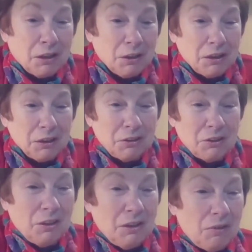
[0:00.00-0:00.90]
I think it's
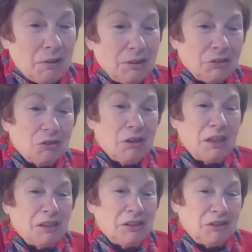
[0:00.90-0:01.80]
very
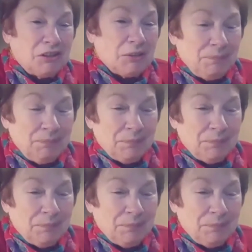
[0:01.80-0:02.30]
strange.